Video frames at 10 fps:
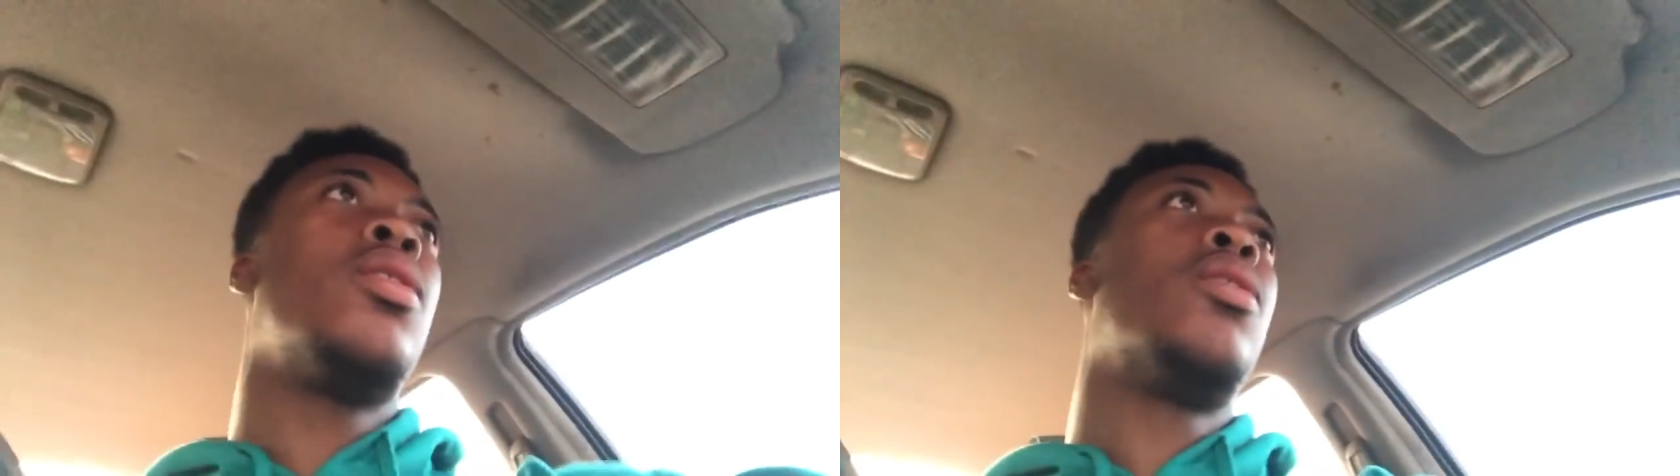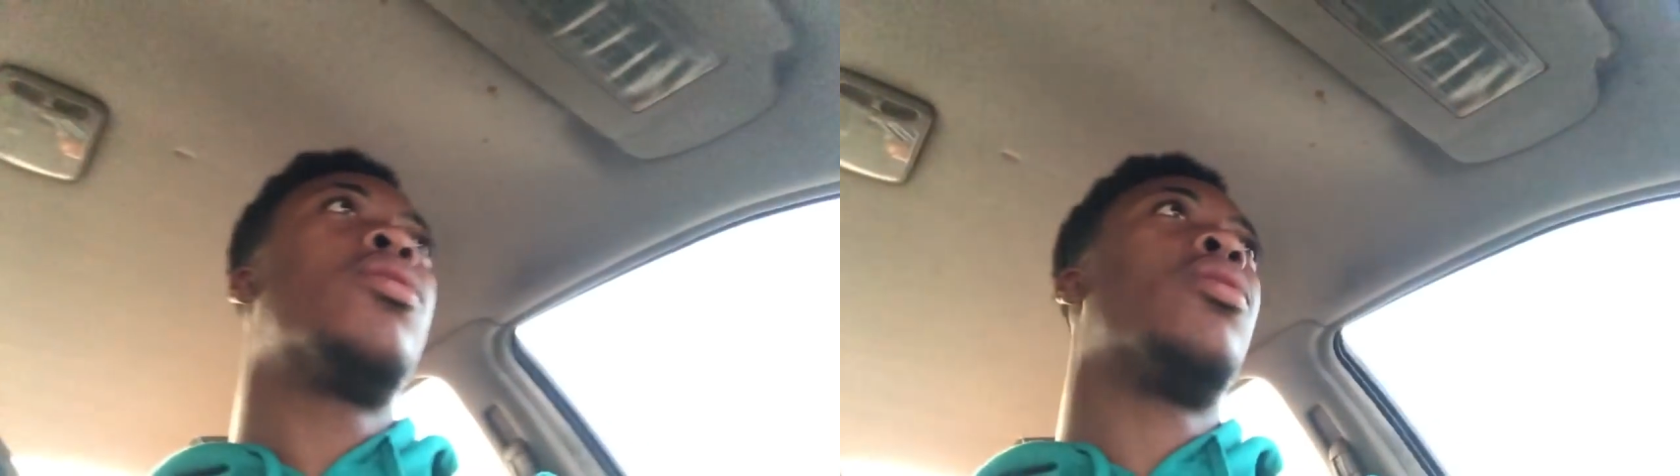
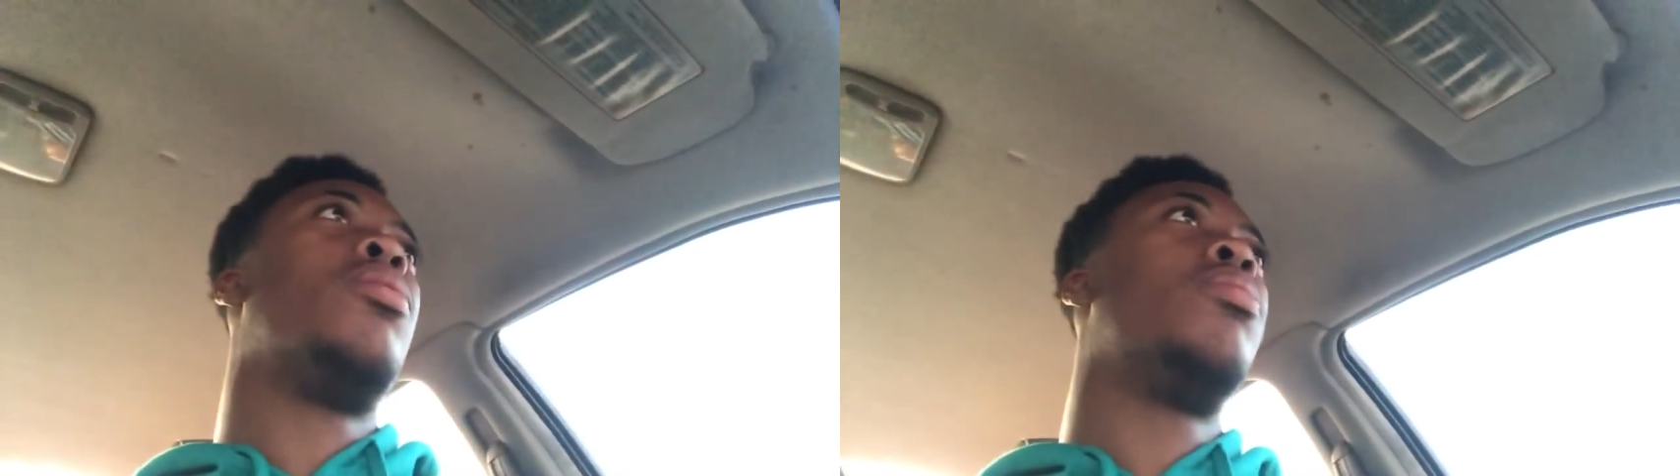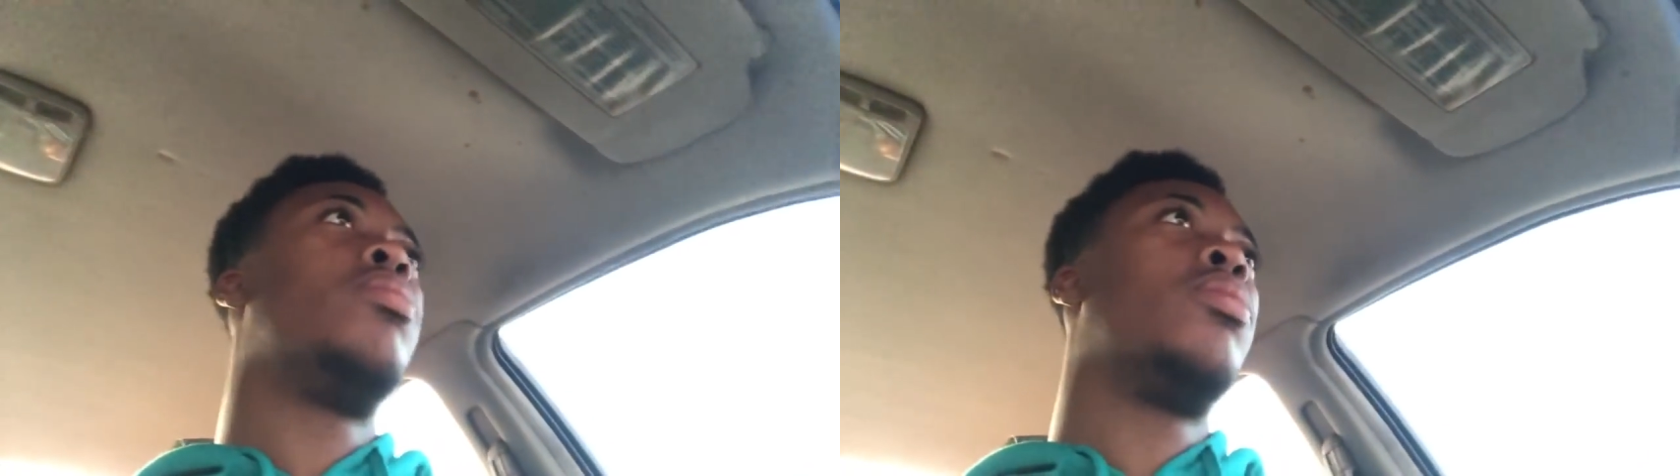So
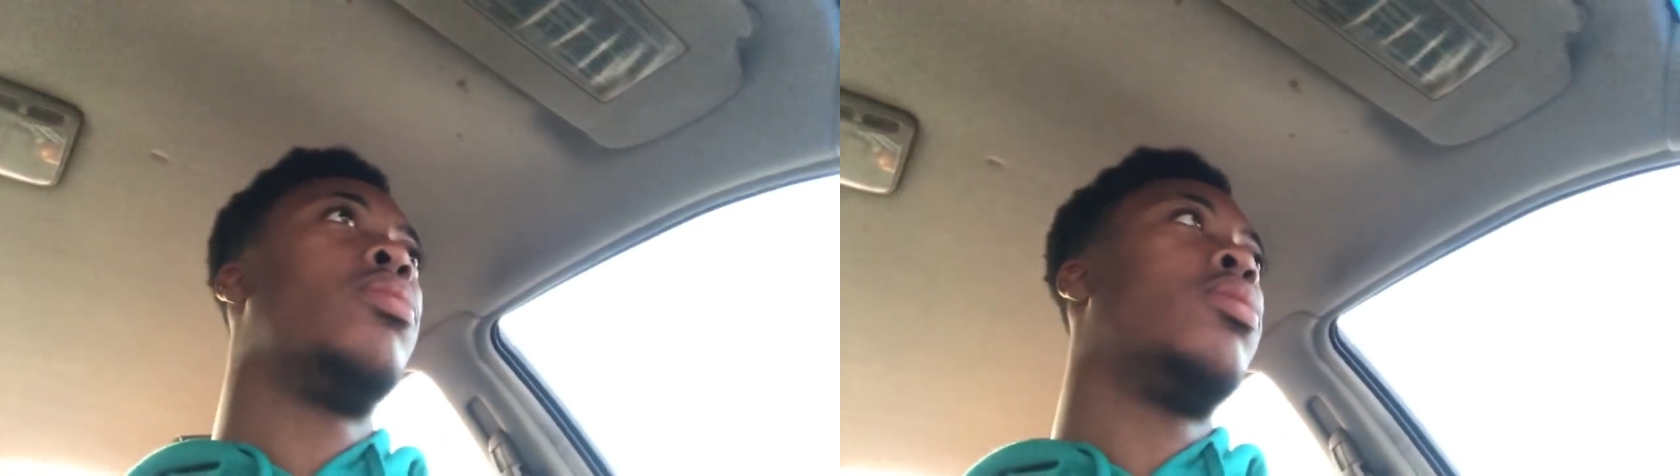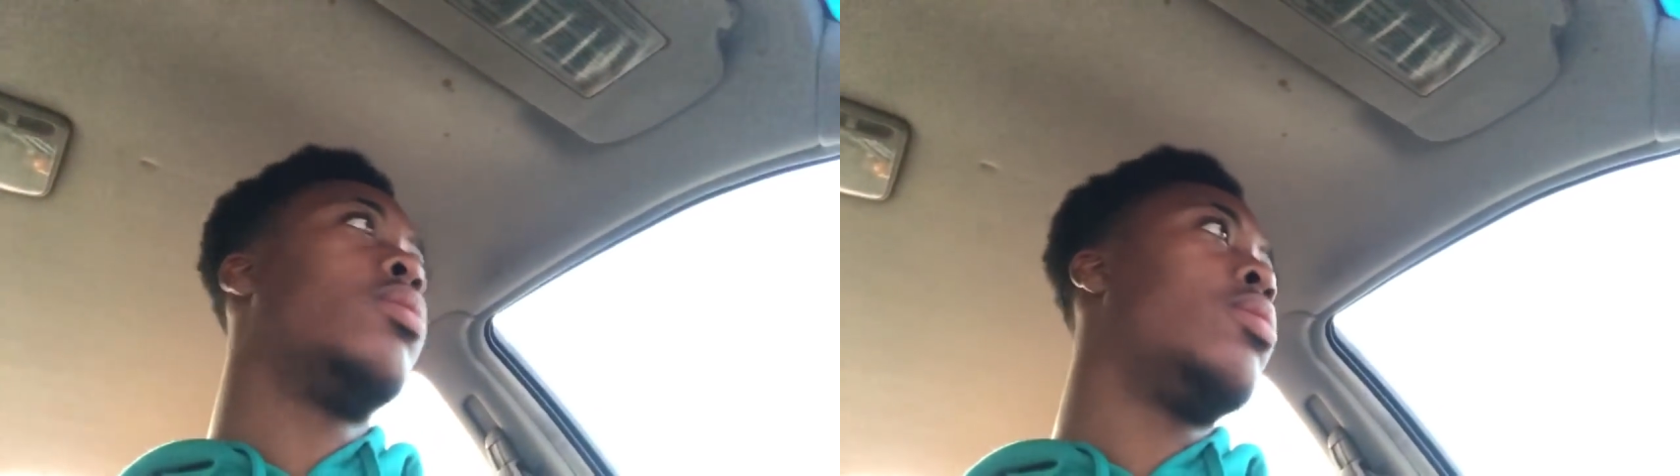
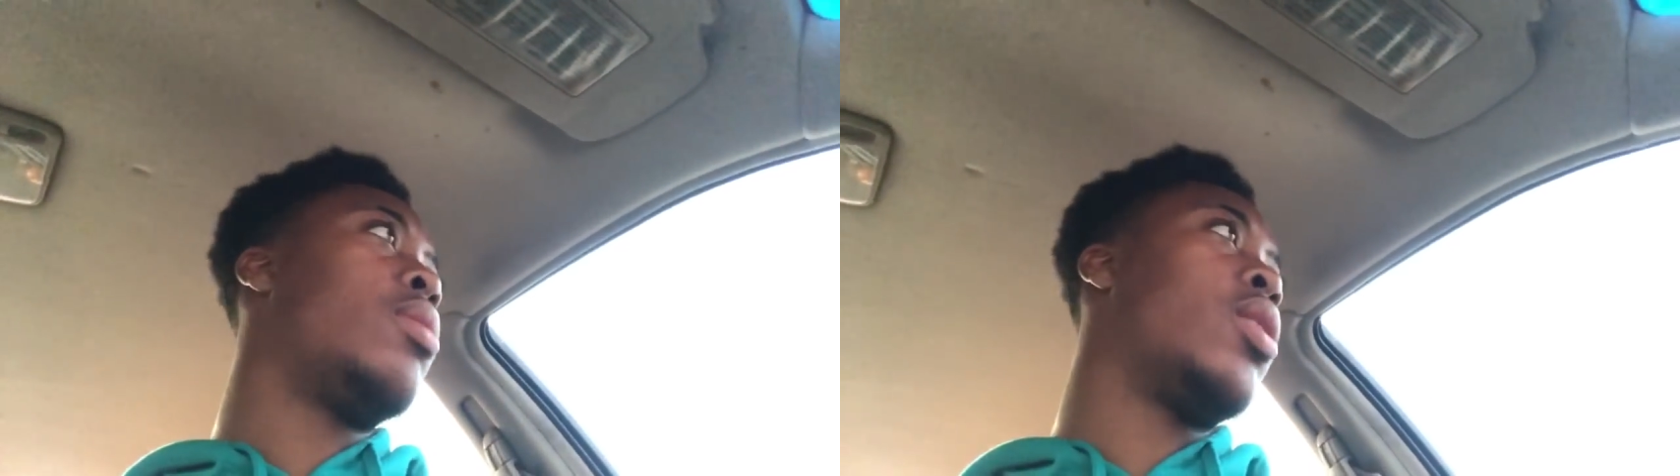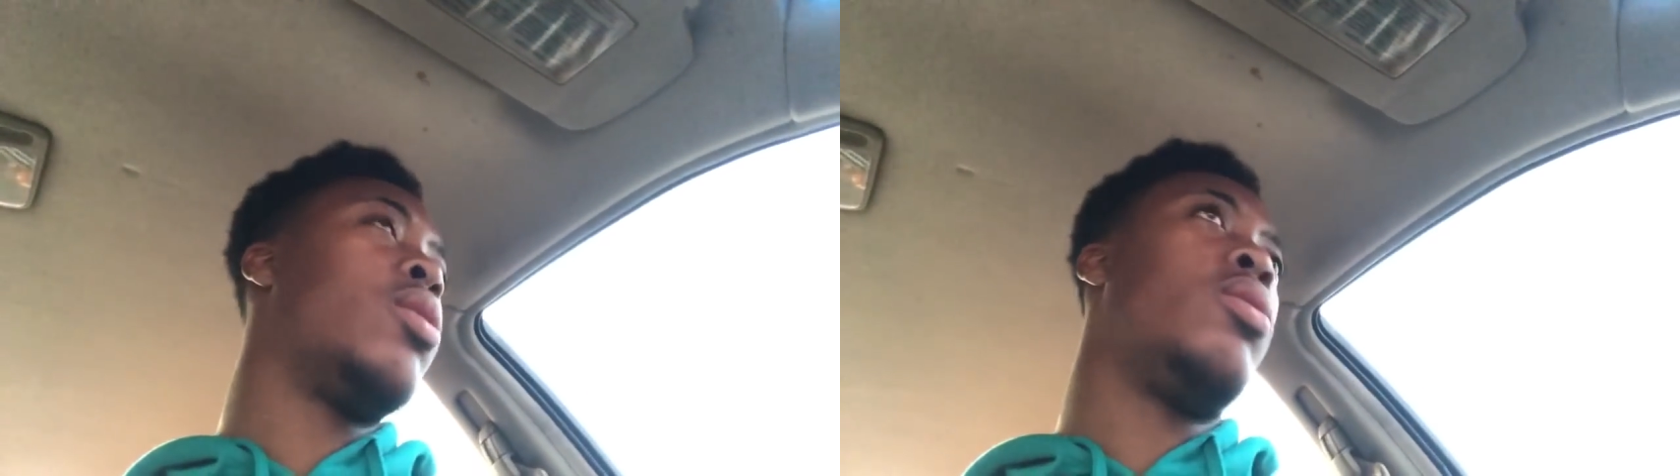I'm
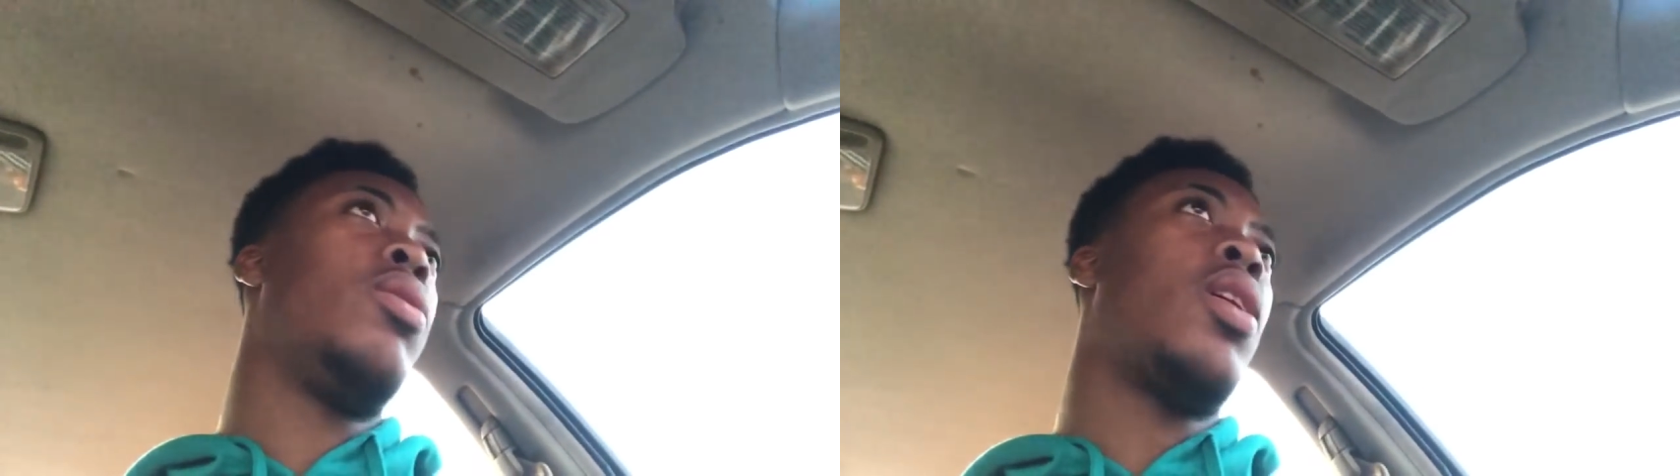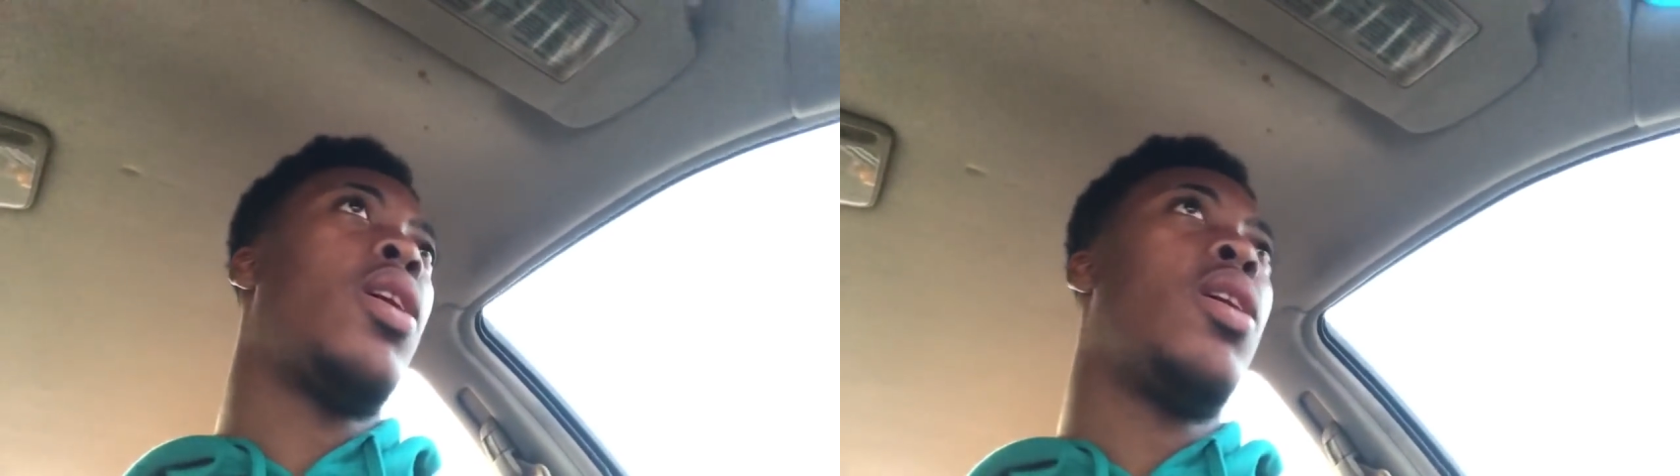about to do
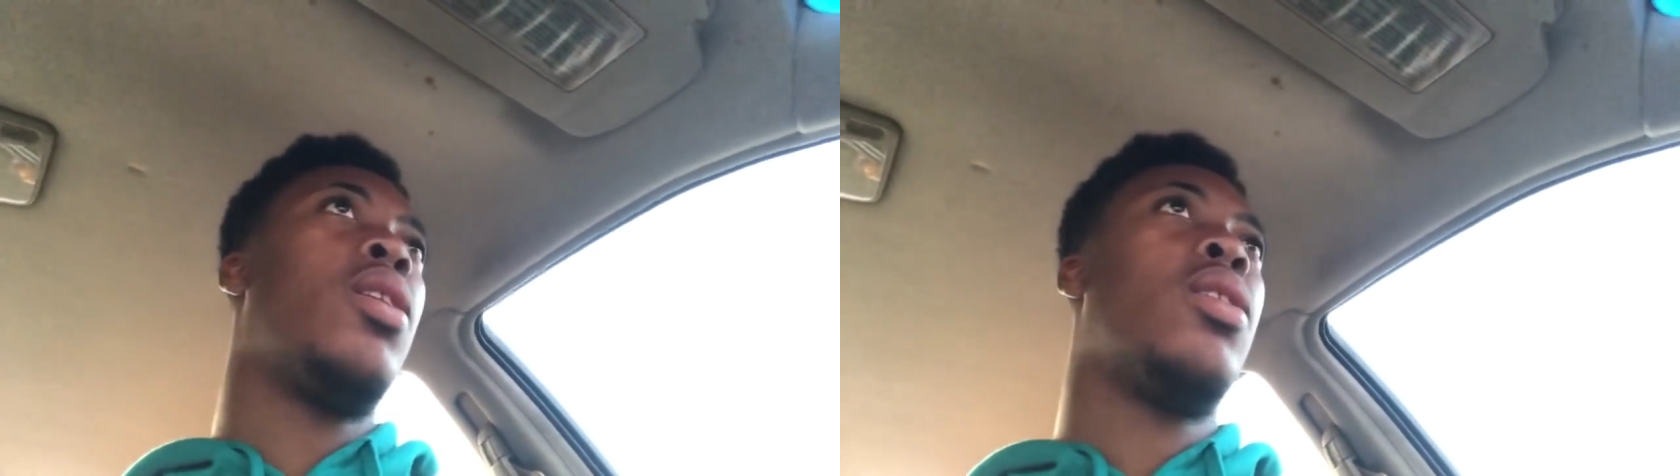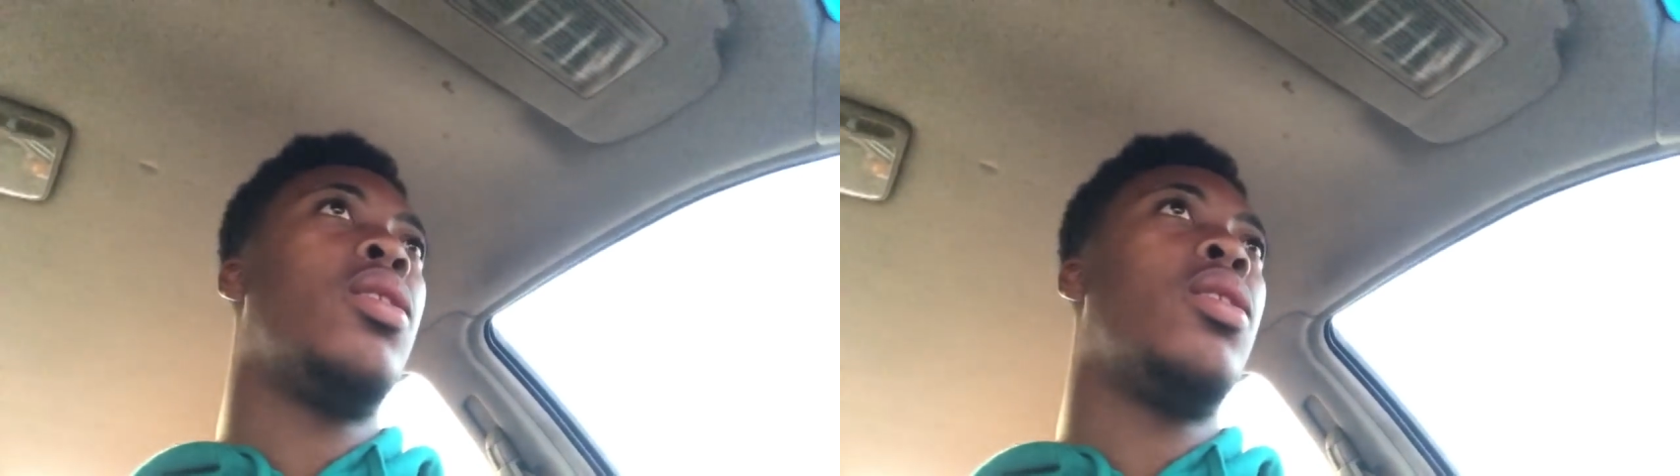that.